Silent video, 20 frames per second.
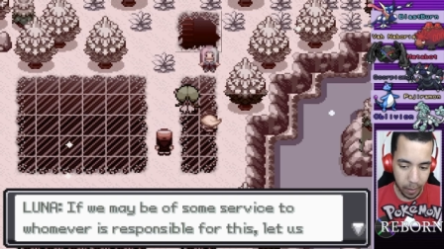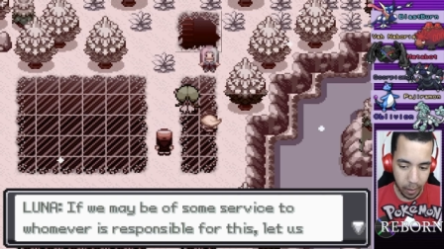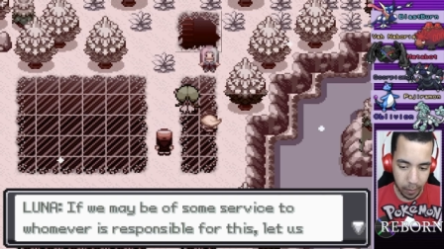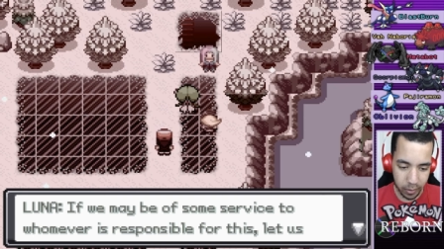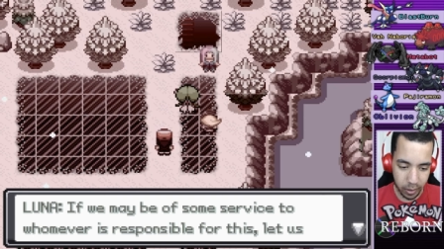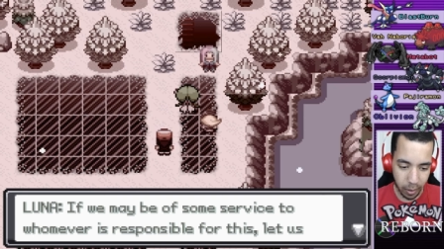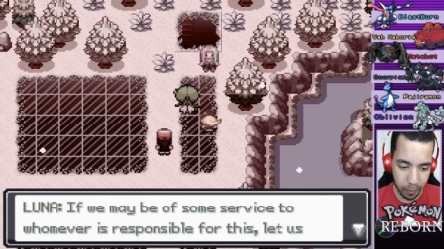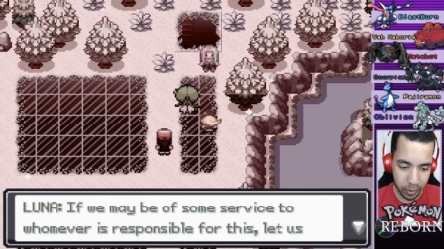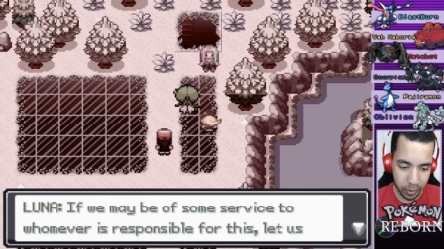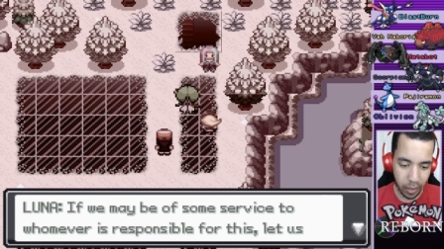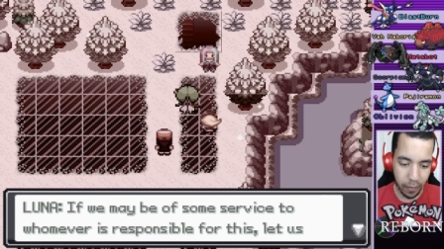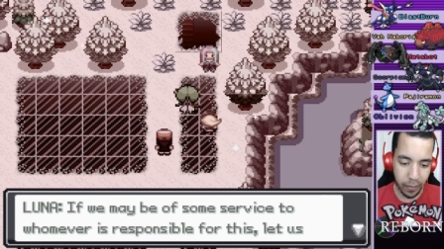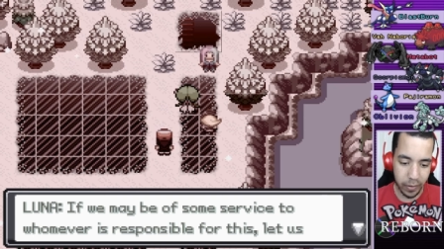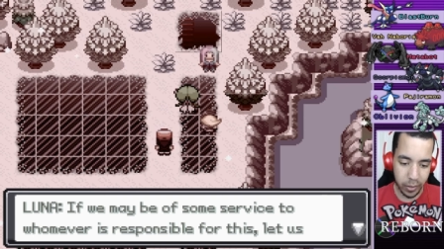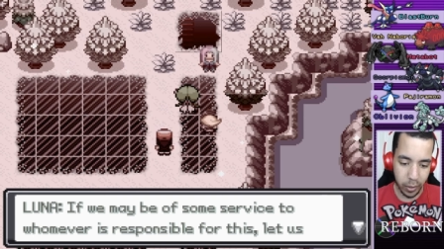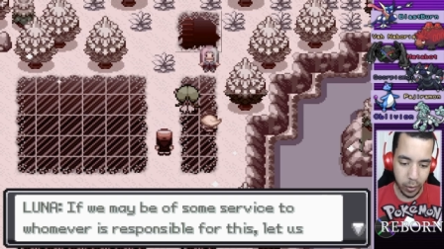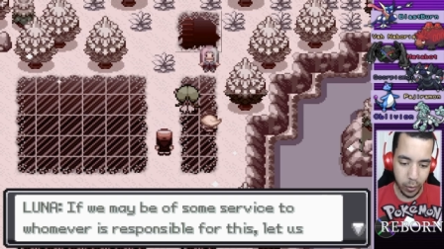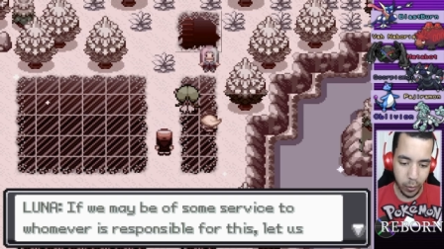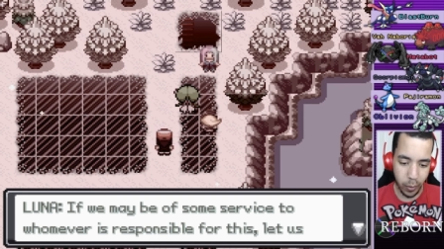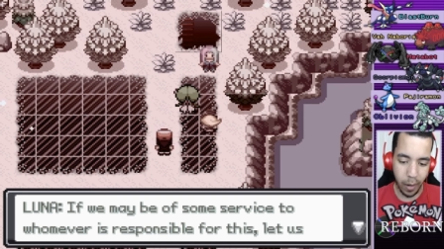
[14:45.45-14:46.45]
be of some service
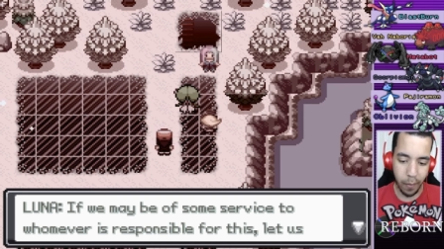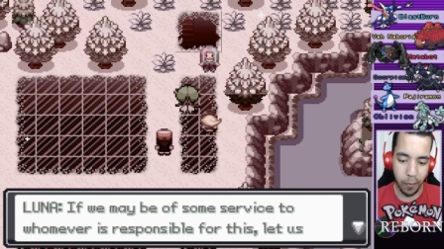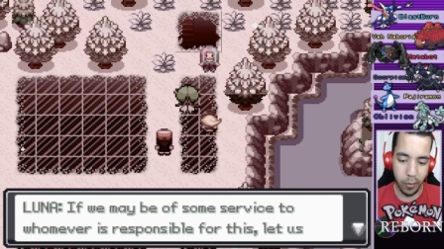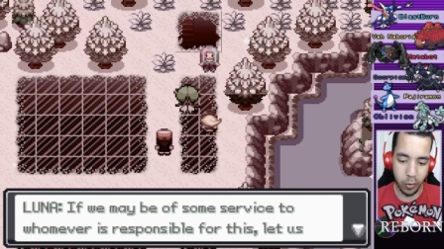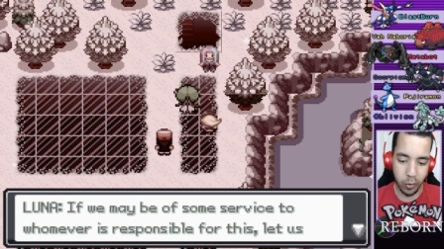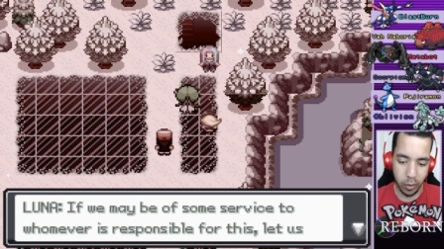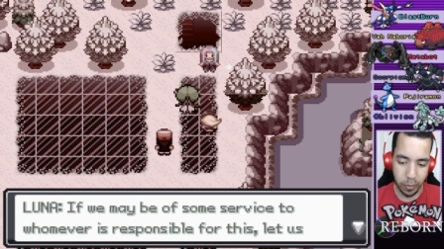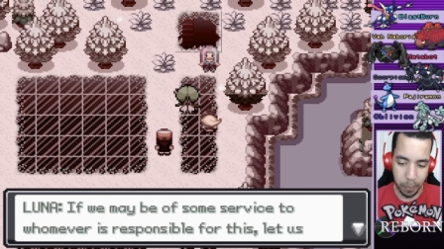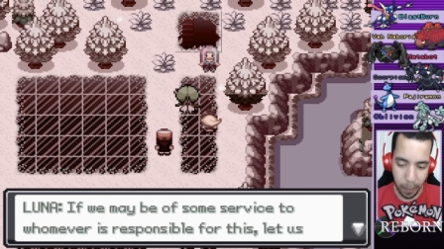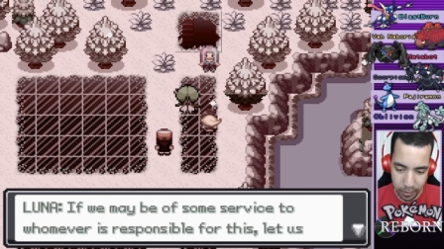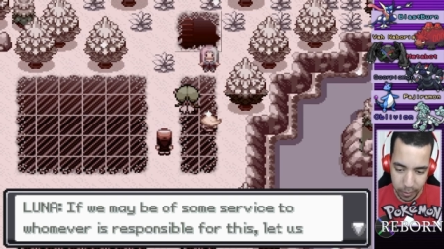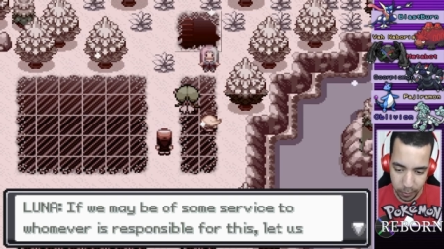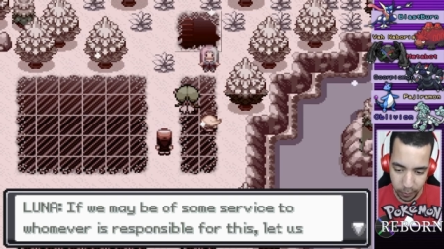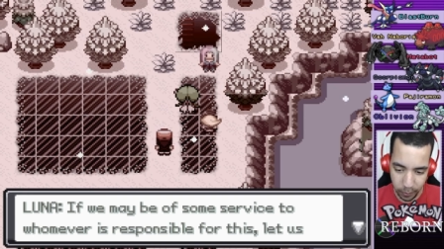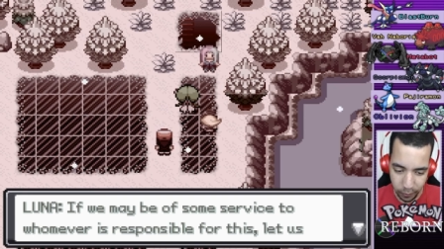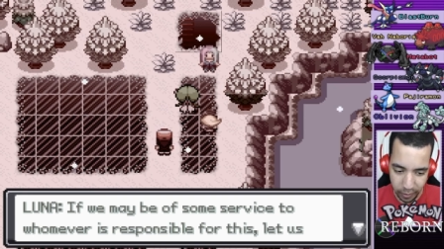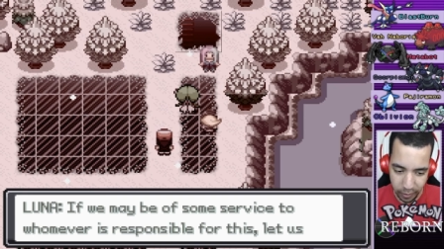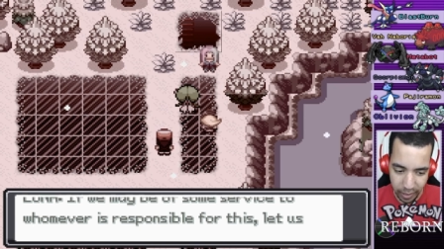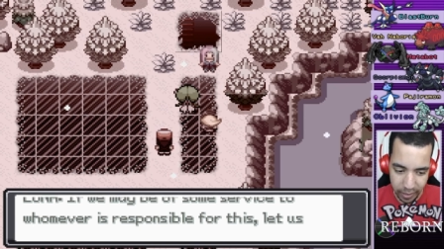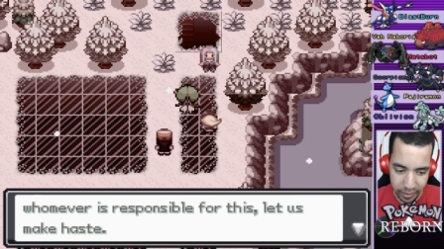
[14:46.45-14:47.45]
to whoever's responsible
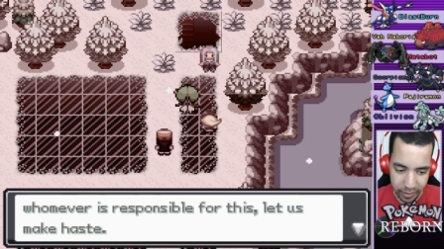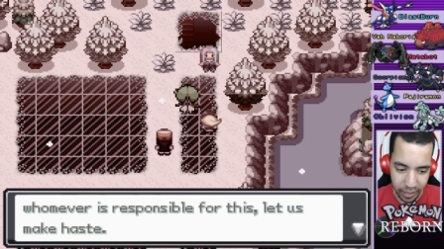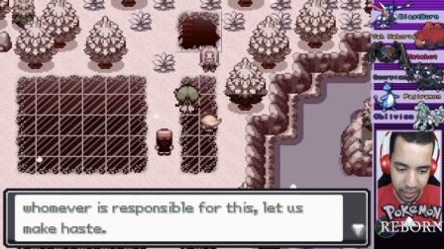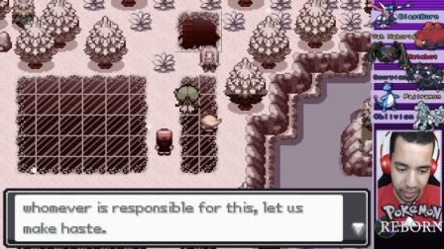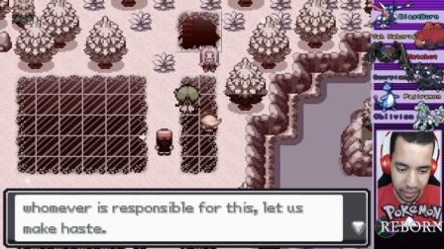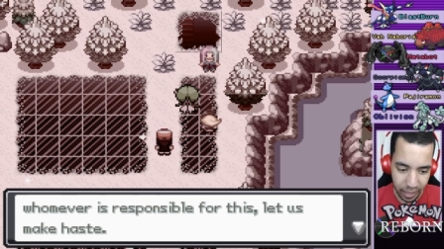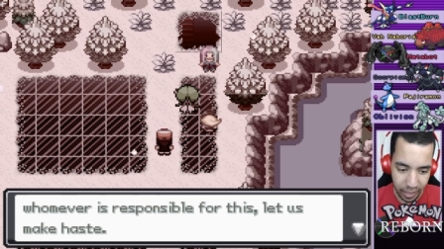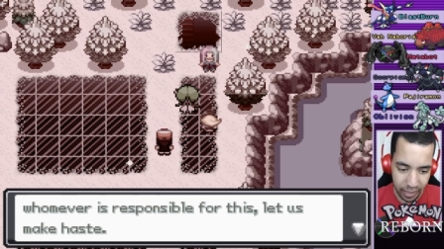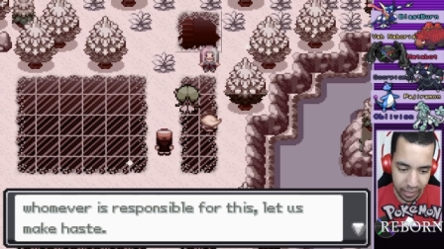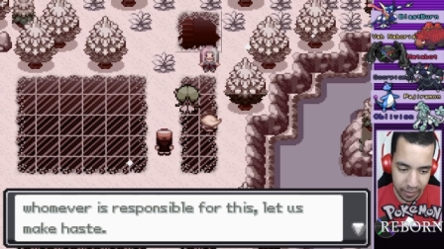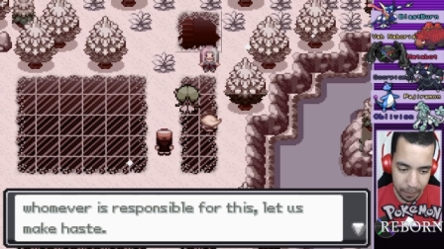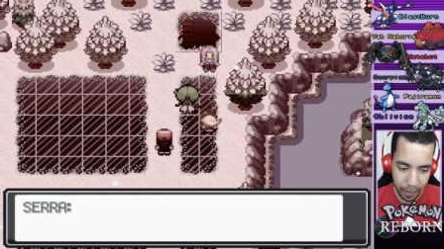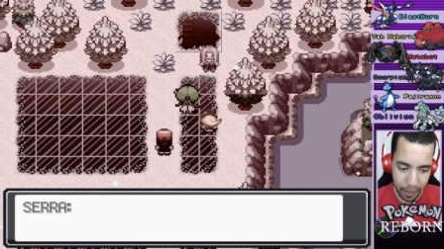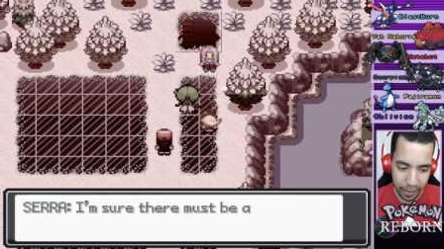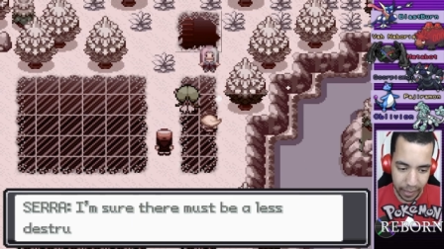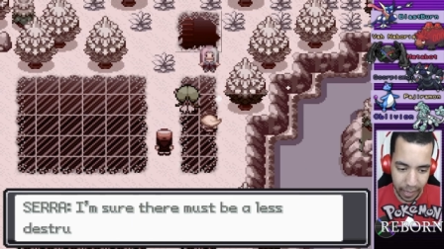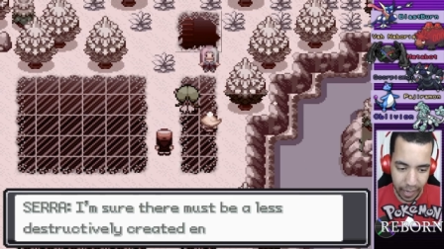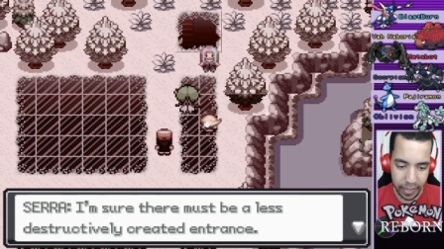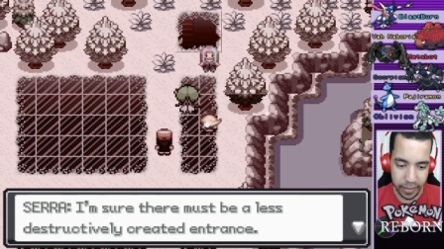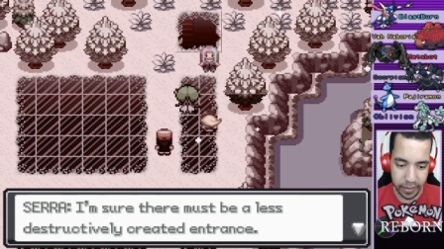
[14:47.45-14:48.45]
for this, let us
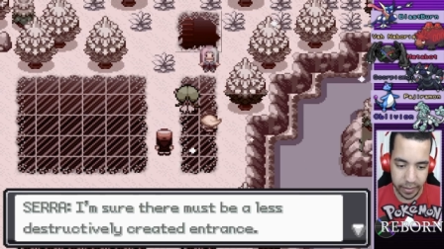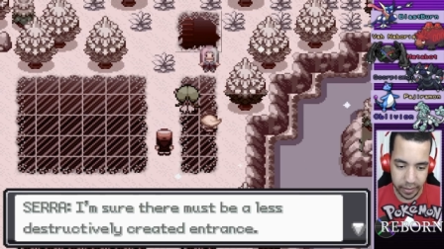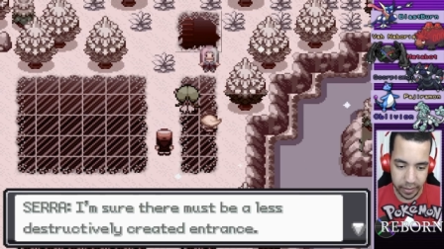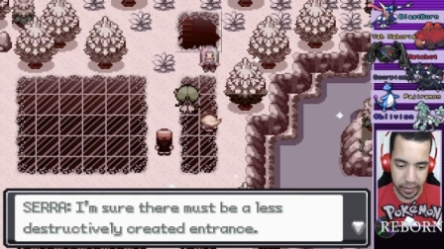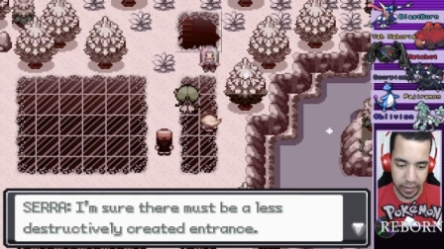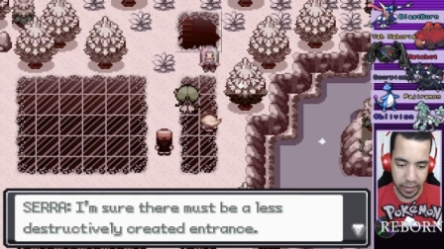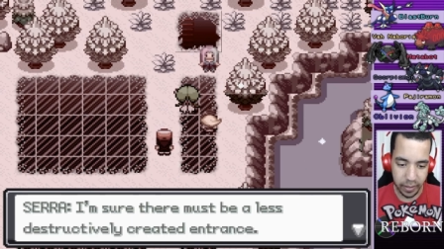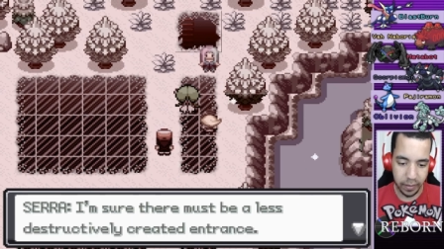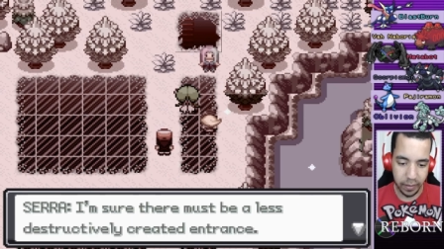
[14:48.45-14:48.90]
make haste.